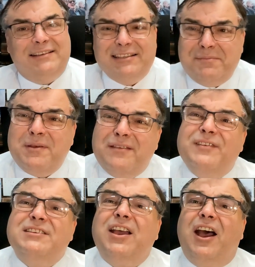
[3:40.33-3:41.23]
He's a bit of
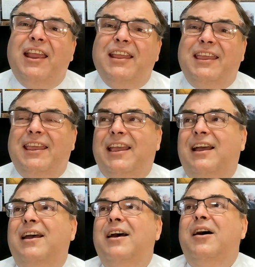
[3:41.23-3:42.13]
a tire
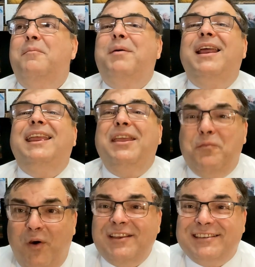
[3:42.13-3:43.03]
kicker, but he
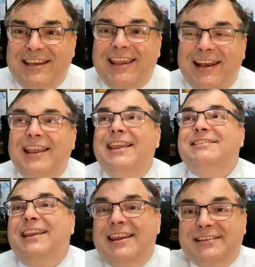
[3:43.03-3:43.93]
wants to get a,
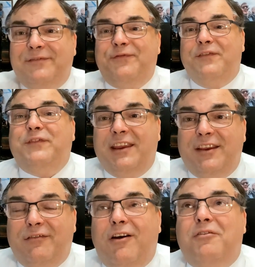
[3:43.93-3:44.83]
he's he's a
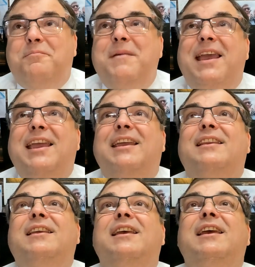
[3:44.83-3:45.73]
50-year-old
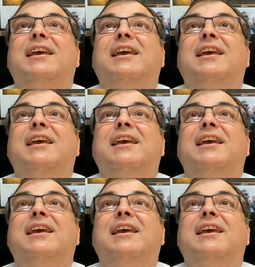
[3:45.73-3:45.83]
man.